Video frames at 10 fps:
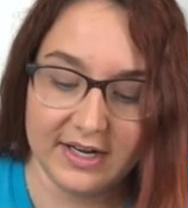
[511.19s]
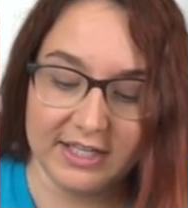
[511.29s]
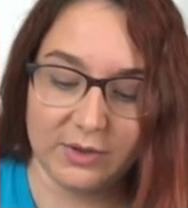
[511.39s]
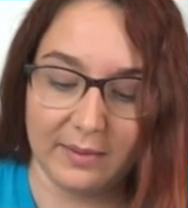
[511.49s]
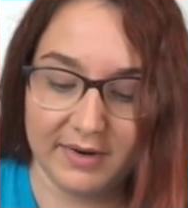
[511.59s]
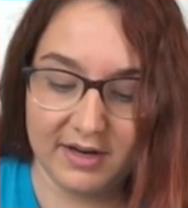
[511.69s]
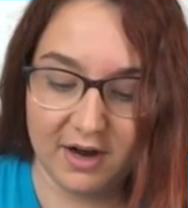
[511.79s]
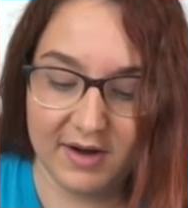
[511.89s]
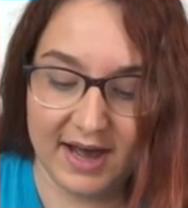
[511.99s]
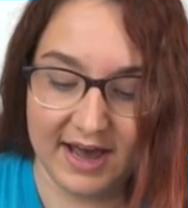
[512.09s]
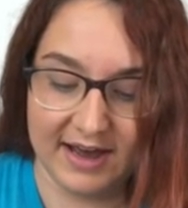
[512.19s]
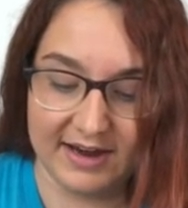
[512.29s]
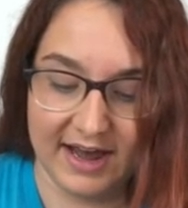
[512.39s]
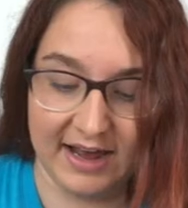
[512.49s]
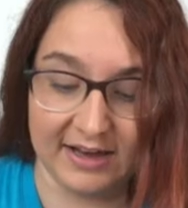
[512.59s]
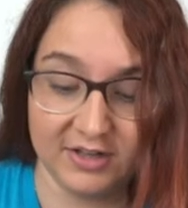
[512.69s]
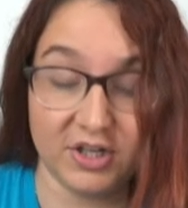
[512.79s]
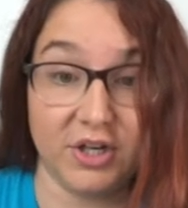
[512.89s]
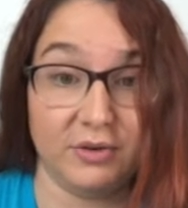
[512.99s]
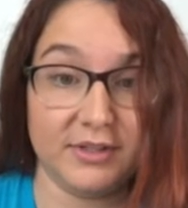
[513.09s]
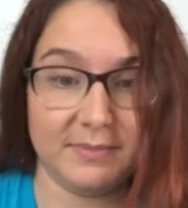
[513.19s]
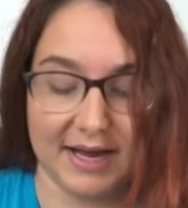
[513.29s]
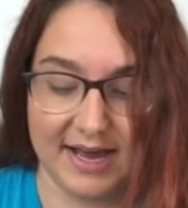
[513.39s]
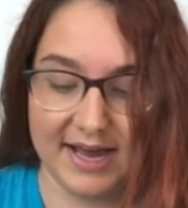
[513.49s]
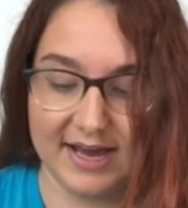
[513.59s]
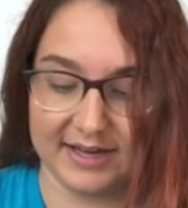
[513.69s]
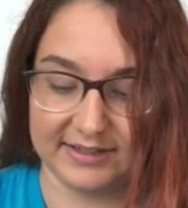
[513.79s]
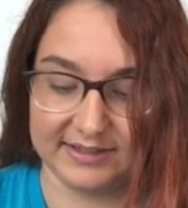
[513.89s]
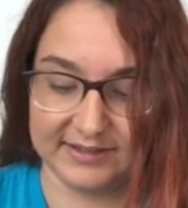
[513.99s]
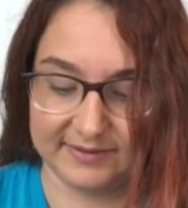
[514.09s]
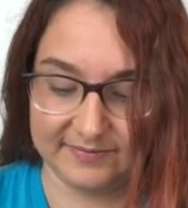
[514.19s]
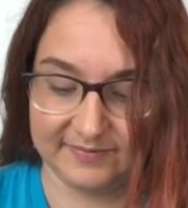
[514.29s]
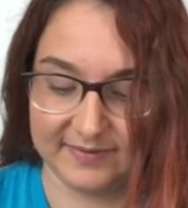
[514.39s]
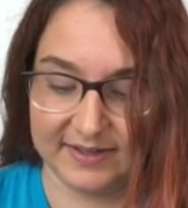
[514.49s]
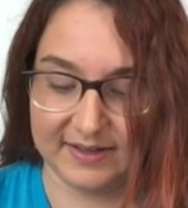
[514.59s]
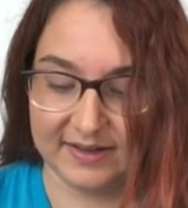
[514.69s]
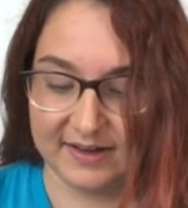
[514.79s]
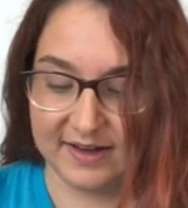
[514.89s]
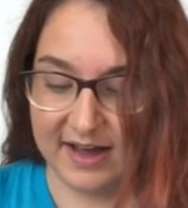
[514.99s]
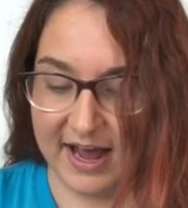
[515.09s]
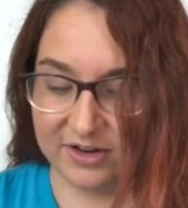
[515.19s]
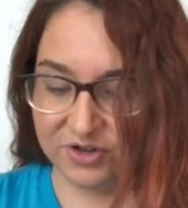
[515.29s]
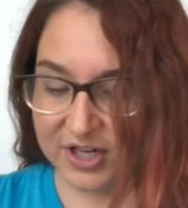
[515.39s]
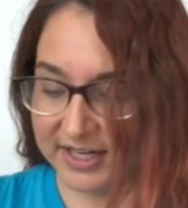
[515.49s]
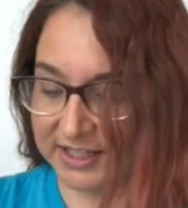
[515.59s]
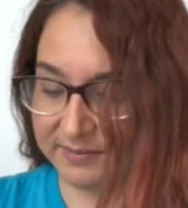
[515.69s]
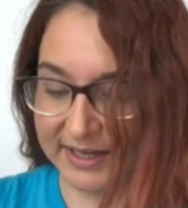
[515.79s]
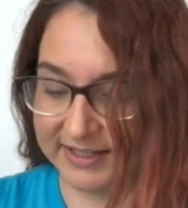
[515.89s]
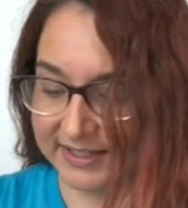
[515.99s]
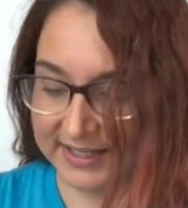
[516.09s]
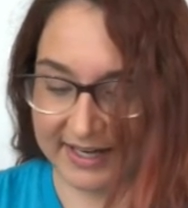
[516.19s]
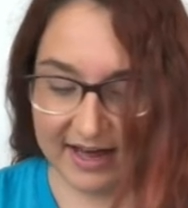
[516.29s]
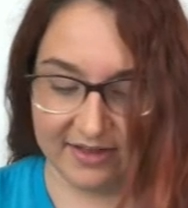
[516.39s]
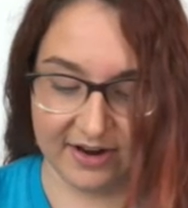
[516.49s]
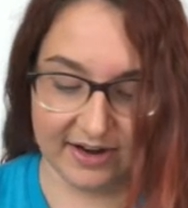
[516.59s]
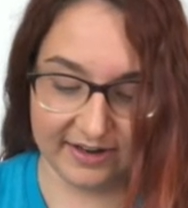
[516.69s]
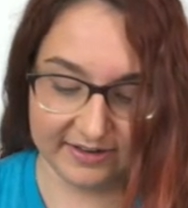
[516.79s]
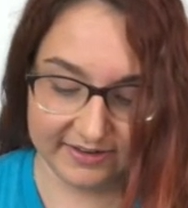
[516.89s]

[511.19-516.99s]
So I'm going to go ahead and use my hands and just mix it together.